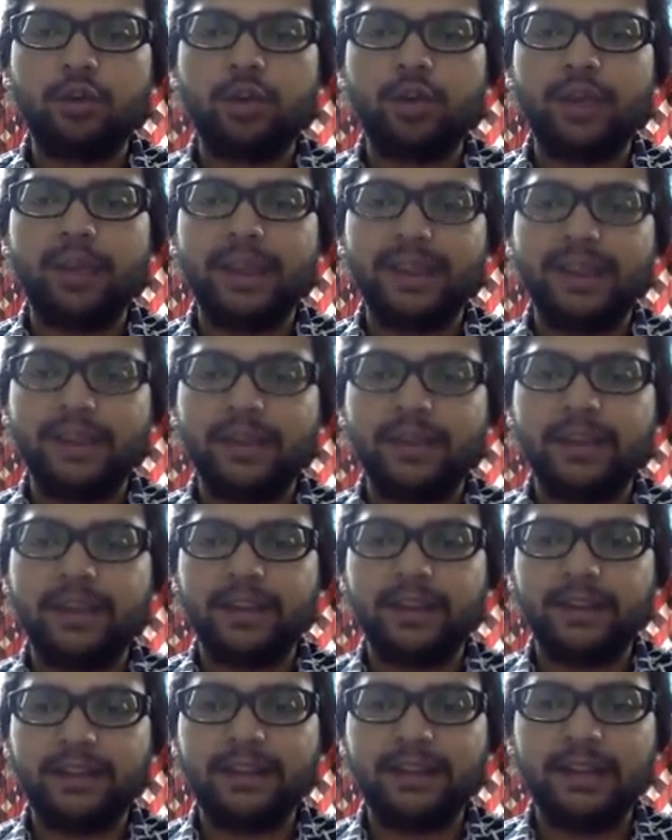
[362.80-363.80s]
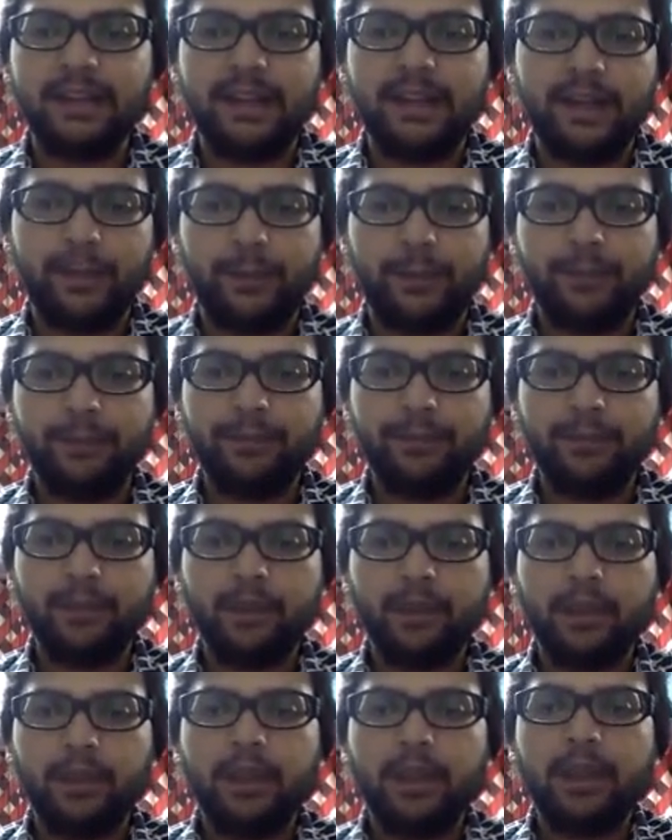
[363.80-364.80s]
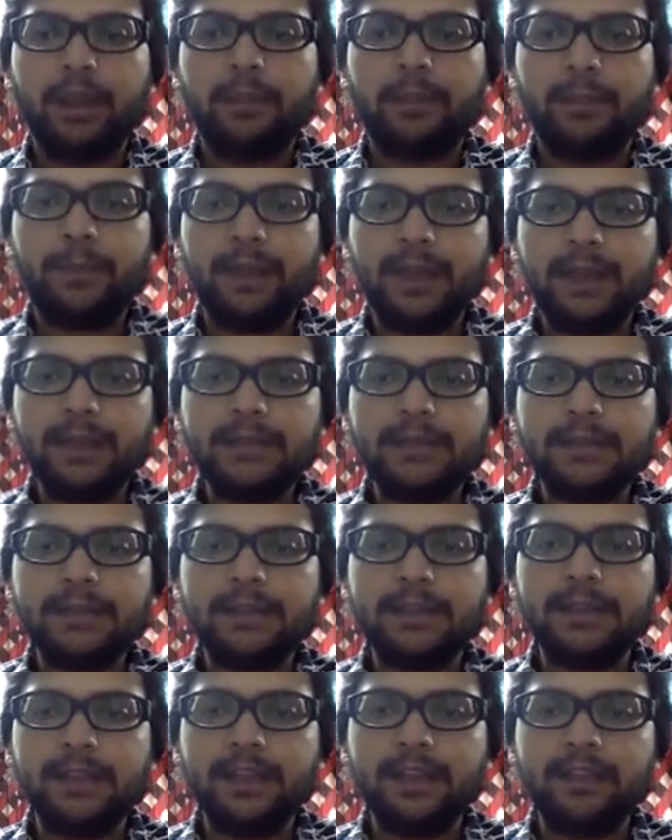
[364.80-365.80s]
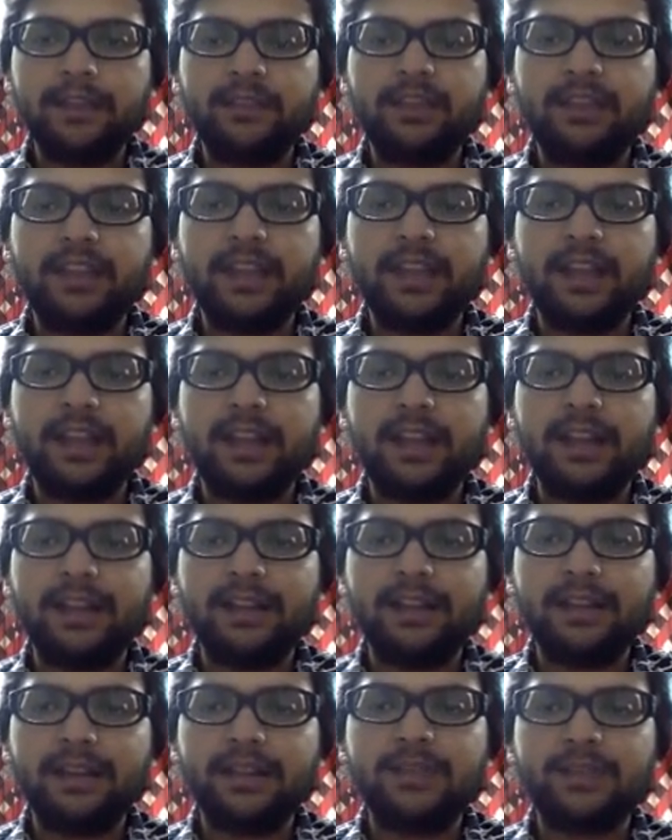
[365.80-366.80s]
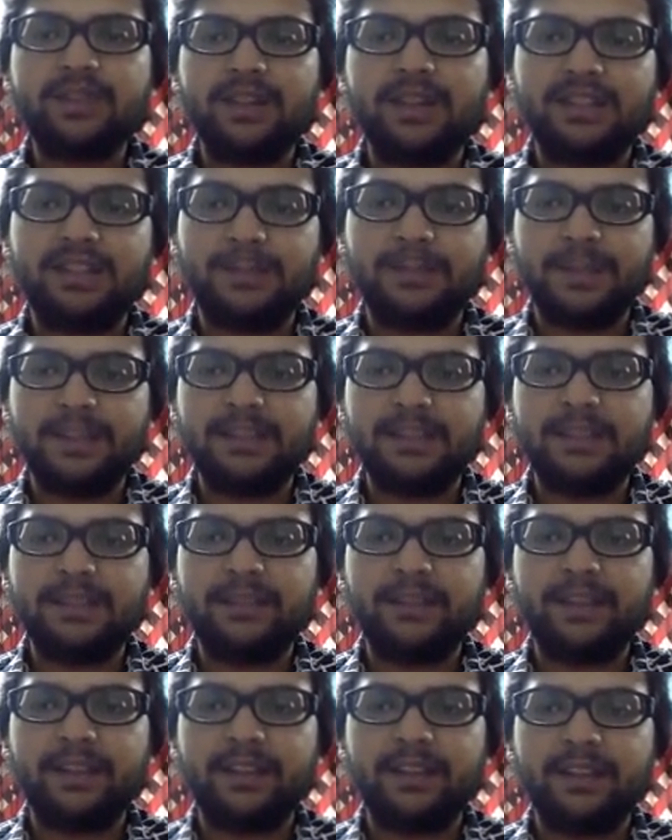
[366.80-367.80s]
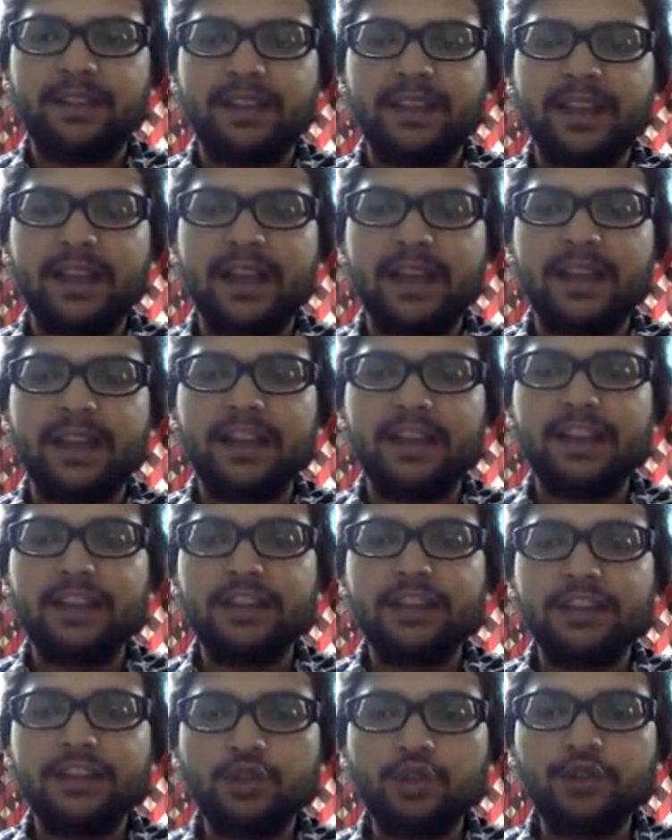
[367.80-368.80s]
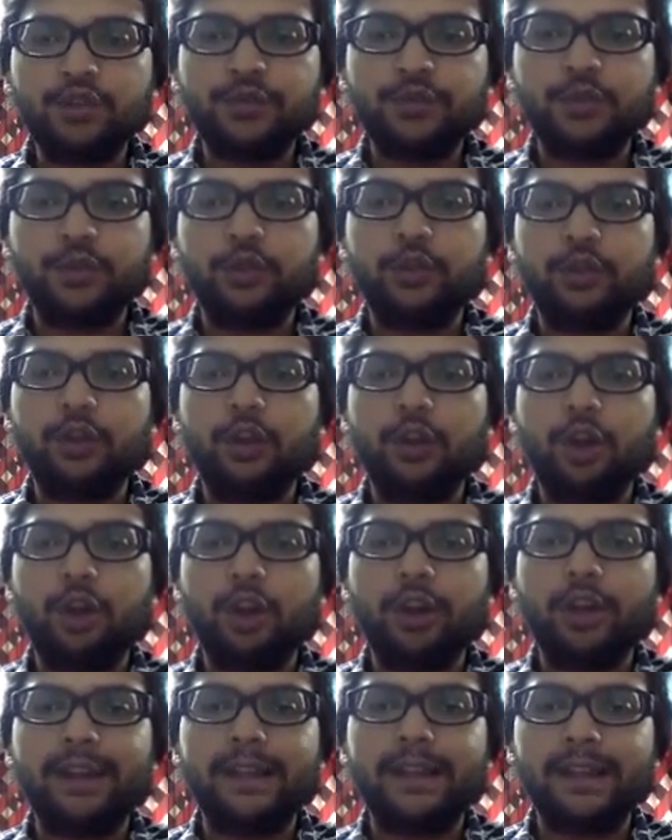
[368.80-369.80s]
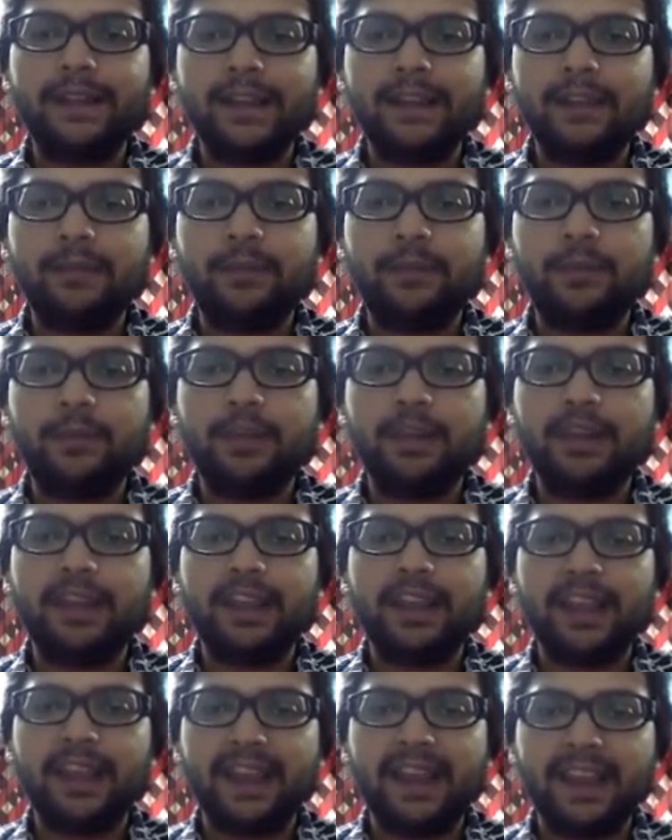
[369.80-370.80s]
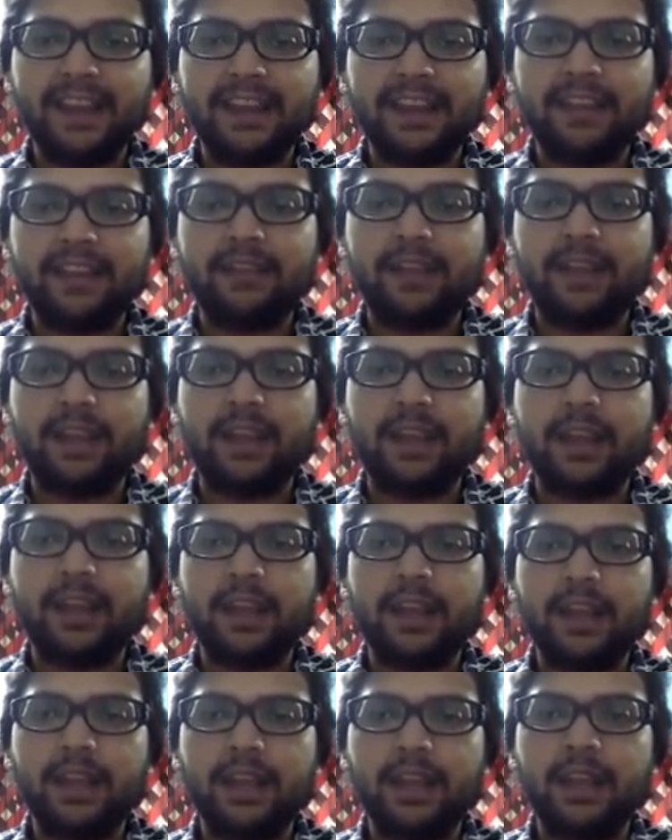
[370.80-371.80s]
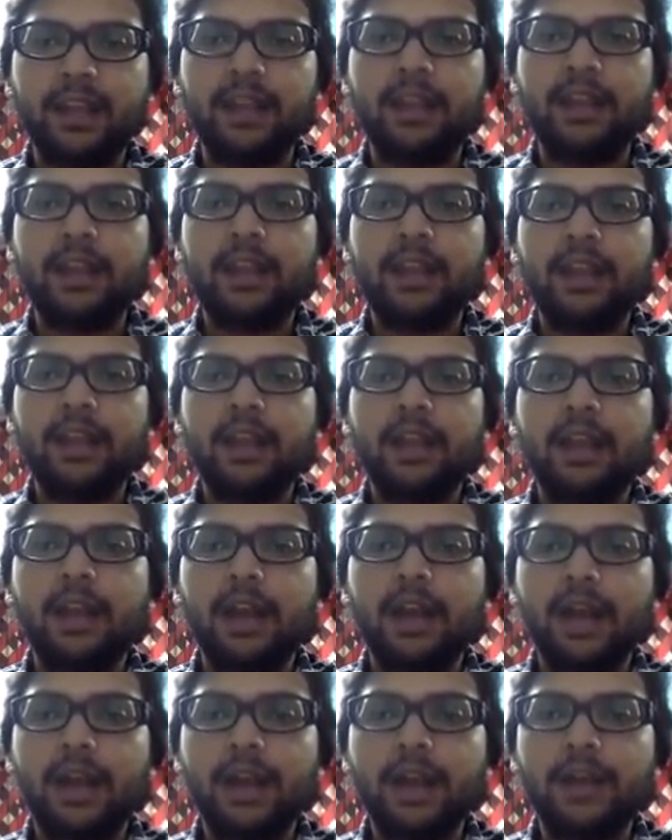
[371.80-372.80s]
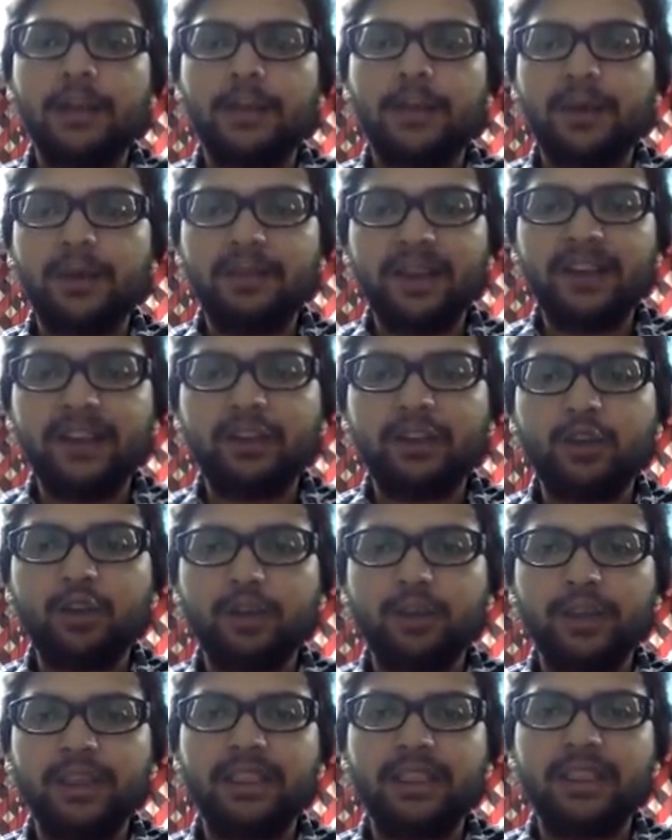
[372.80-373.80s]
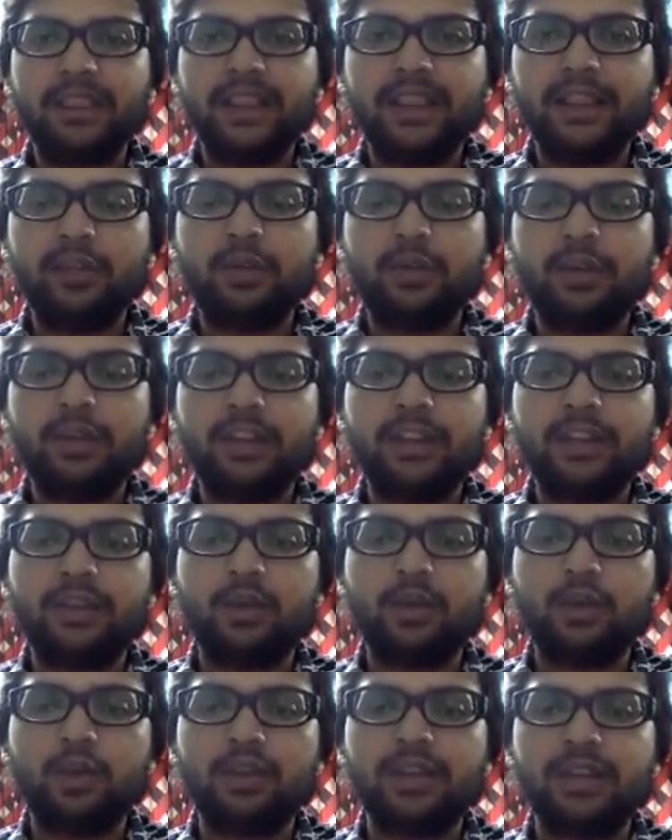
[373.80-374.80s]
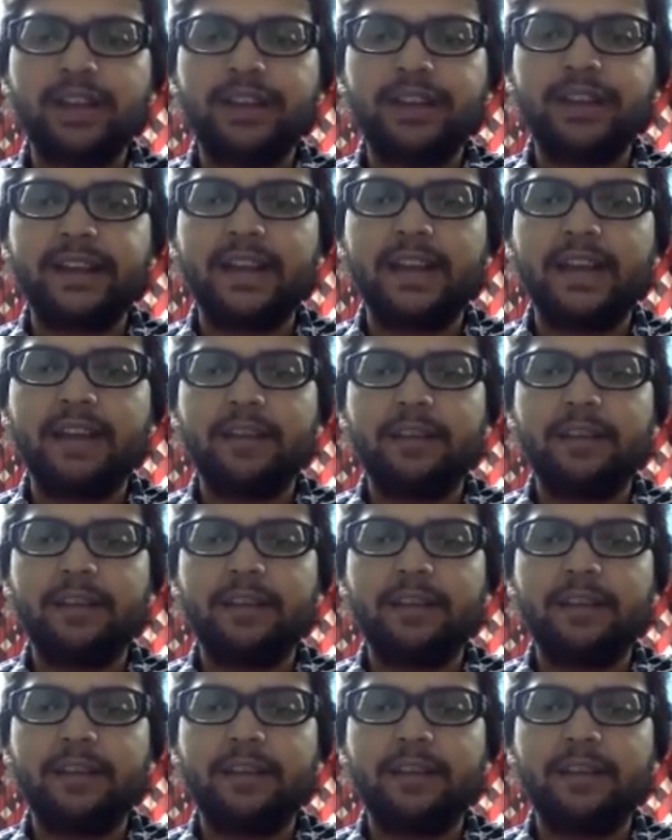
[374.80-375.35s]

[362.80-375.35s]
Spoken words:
anybody till now, plus if they are industrial specific, they are useful or helpful anyway in our public domain, then only those idea